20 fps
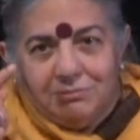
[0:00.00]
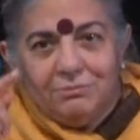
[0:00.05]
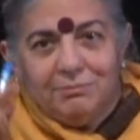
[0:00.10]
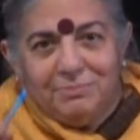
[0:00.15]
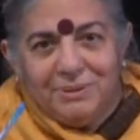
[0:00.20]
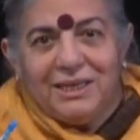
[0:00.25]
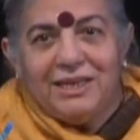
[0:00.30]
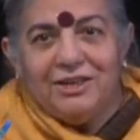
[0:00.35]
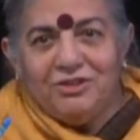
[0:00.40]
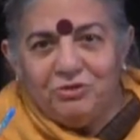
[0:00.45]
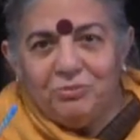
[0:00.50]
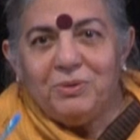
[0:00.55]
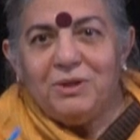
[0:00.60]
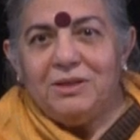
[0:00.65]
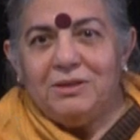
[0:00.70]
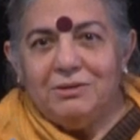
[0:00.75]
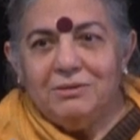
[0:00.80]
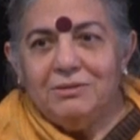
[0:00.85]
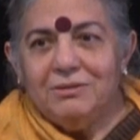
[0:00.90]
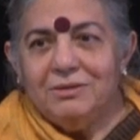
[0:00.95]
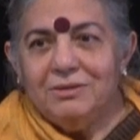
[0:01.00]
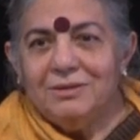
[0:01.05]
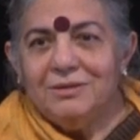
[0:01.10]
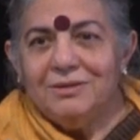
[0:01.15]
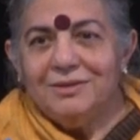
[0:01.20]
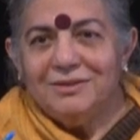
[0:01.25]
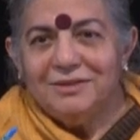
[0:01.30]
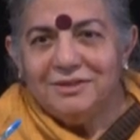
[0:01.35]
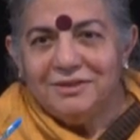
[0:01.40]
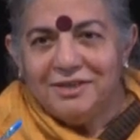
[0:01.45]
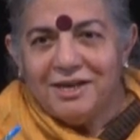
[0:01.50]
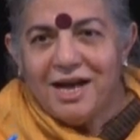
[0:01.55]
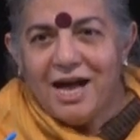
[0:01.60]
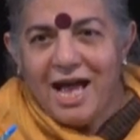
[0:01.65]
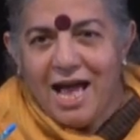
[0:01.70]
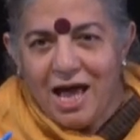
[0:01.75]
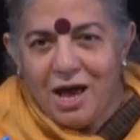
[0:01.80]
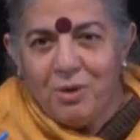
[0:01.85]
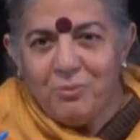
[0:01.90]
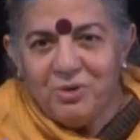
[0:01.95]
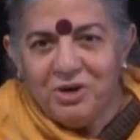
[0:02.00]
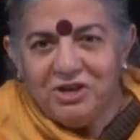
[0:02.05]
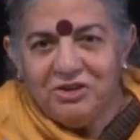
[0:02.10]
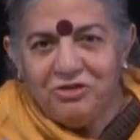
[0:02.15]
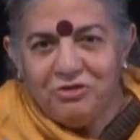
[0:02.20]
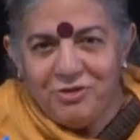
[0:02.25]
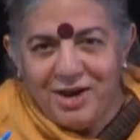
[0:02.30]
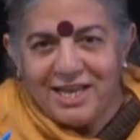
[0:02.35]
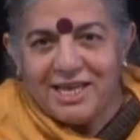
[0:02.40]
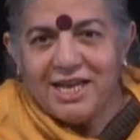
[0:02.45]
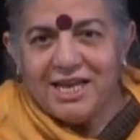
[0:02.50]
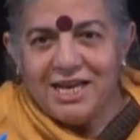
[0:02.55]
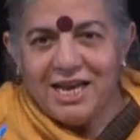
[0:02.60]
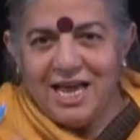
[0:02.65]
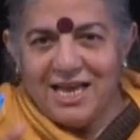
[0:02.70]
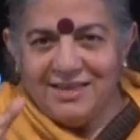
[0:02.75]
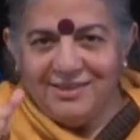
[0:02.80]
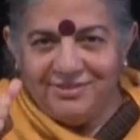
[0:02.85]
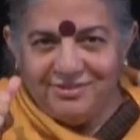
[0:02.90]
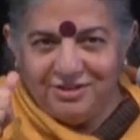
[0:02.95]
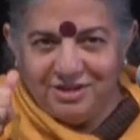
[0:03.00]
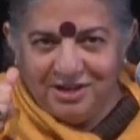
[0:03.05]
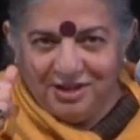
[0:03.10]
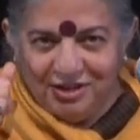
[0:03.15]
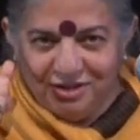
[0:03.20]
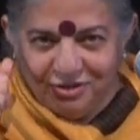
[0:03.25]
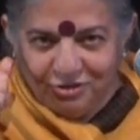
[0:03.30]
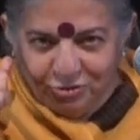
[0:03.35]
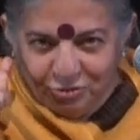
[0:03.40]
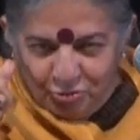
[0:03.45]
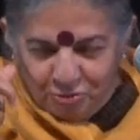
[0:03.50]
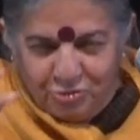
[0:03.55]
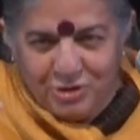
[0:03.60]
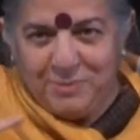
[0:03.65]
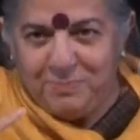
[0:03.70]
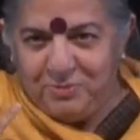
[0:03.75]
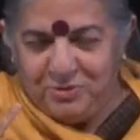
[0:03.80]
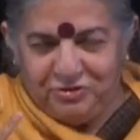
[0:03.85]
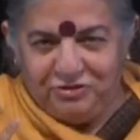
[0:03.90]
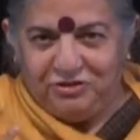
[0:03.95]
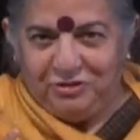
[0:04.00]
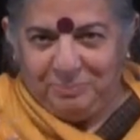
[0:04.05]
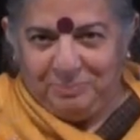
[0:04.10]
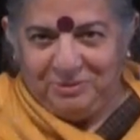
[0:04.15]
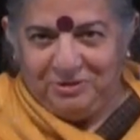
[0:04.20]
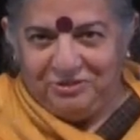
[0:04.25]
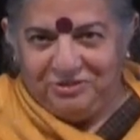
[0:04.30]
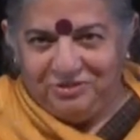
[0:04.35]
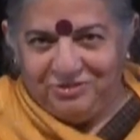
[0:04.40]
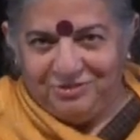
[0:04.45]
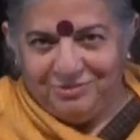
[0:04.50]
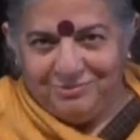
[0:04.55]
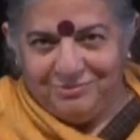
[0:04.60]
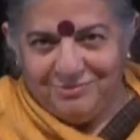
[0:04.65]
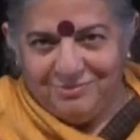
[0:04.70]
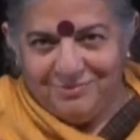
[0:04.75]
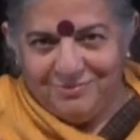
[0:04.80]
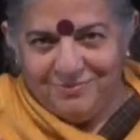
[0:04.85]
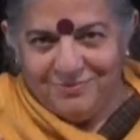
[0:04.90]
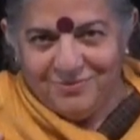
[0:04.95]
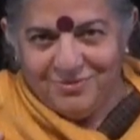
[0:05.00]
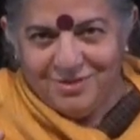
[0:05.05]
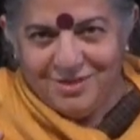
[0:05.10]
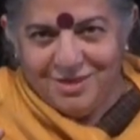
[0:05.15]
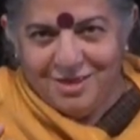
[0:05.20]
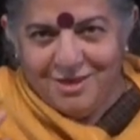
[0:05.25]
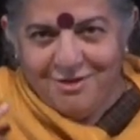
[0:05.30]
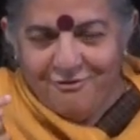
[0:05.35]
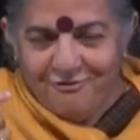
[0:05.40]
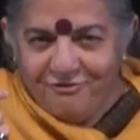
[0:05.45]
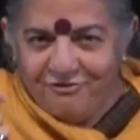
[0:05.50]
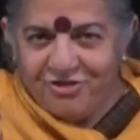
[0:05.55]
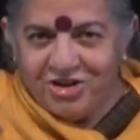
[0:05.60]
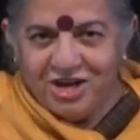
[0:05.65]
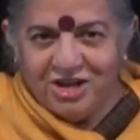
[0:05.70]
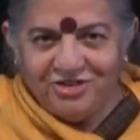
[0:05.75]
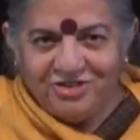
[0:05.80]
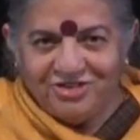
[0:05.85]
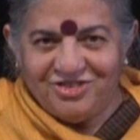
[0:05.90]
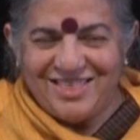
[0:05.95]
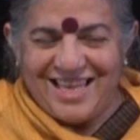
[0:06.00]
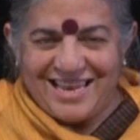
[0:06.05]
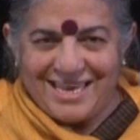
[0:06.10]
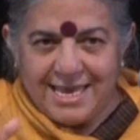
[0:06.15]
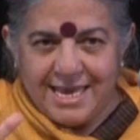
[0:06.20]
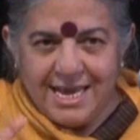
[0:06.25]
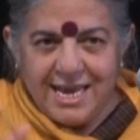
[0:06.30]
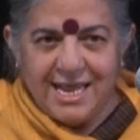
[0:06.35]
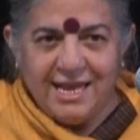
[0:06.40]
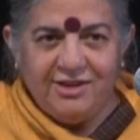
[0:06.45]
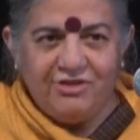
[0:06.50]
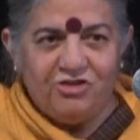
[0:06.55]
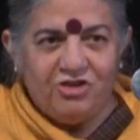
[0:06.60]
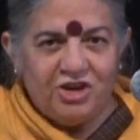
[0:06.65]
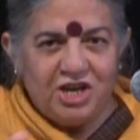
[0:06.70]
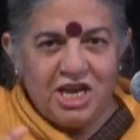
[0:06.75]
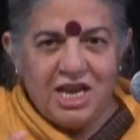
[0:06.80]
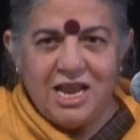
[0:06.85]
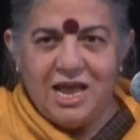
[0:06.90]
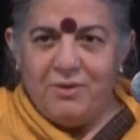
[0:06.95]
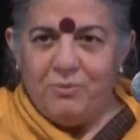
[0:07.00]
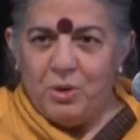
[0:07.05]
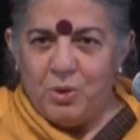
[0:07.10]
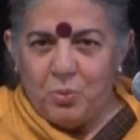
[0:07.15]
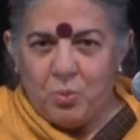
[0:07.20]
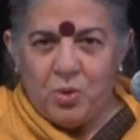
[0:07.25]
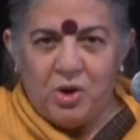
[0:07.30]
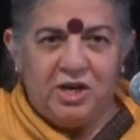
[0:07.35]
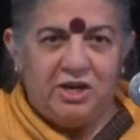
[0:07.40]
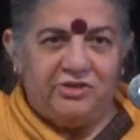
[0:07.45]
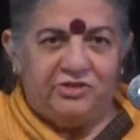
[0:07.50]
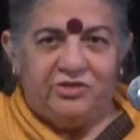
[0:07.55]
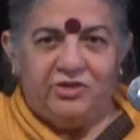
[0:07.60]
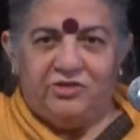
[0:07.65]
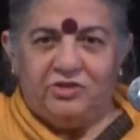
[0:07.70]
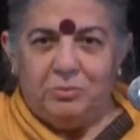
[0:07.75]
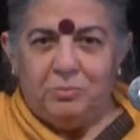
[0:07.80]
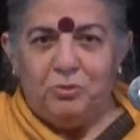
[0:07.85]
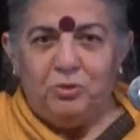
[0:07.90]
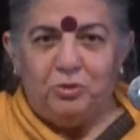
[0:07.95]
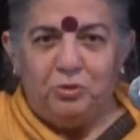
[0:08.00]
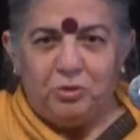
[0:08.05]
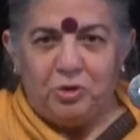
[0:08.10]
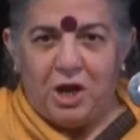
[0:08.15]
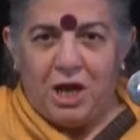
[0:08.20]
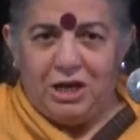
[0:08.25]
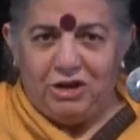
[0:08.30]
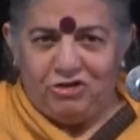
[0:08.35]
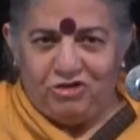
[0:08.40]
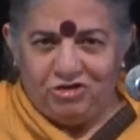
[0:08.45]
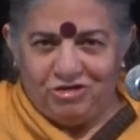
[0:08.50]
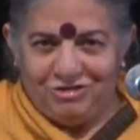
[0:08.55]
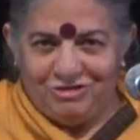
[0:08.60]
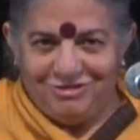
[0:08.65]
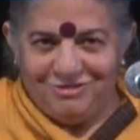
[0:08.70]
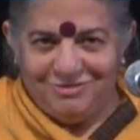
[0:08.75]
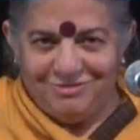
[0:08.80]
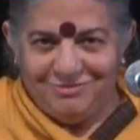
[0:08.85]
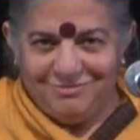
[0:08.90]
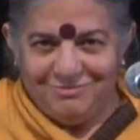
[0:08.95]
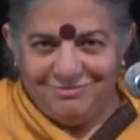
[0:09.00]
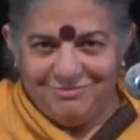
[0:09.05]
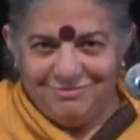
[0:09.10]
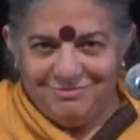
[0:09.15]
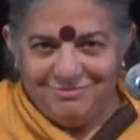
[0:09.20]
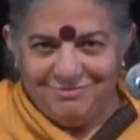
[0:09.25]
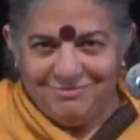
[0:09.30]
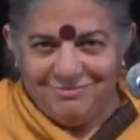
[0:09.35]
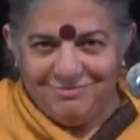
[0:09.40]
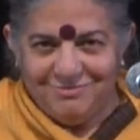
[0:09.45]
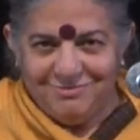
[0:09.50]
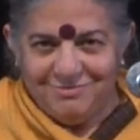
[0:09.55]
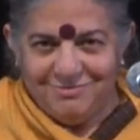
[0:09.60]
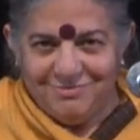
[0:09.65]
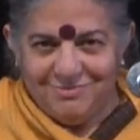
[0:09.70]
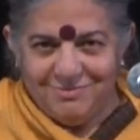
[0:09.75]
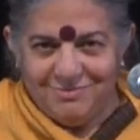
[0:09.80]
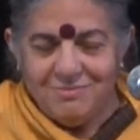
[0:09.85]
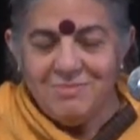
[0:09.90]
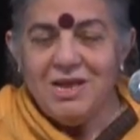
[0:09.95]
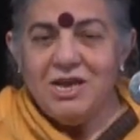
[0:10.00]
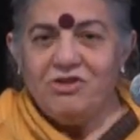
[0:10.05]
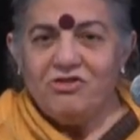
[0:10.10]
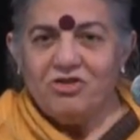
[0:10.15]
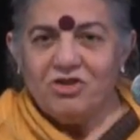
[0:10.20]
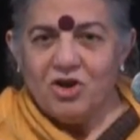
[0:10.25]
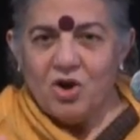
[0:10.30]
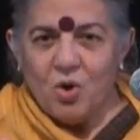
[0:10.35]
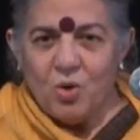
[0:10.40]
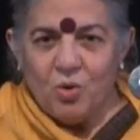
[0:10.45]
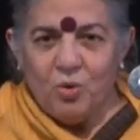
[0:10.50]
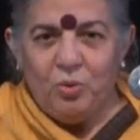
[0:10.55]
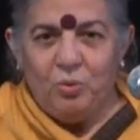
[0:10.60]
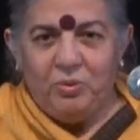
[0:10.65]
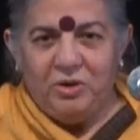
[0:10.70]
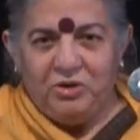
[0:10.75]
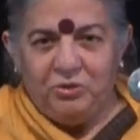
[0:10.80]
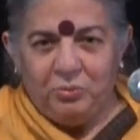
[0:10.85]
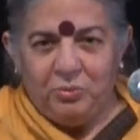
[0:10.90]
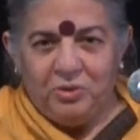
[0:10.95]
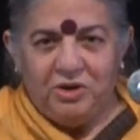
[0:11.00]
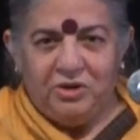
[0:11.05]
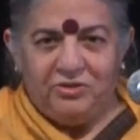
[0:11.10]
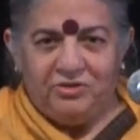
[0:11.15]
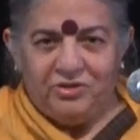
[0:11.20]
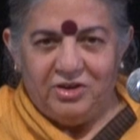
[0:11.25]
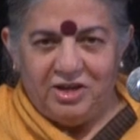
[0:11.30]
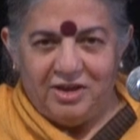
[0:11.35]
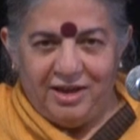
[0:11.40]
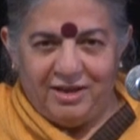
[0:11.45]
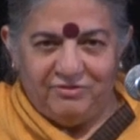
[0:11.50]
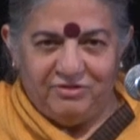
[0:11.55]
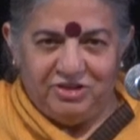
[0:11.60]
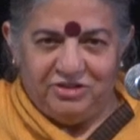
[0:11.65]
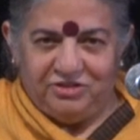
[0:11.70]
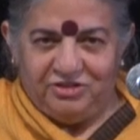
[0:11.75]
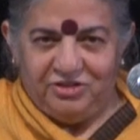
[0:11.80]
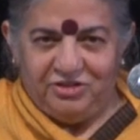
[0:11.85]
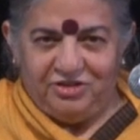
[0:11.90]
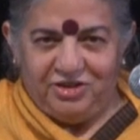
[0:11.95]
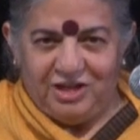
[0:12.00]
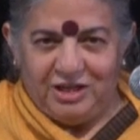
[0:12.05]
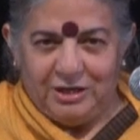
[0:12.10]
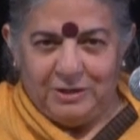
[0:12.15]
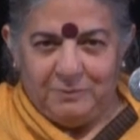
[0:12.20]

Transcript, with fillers: begins with Howard recognizing three principles. First, that nature never works as a monoculture. Nature always works in diversity.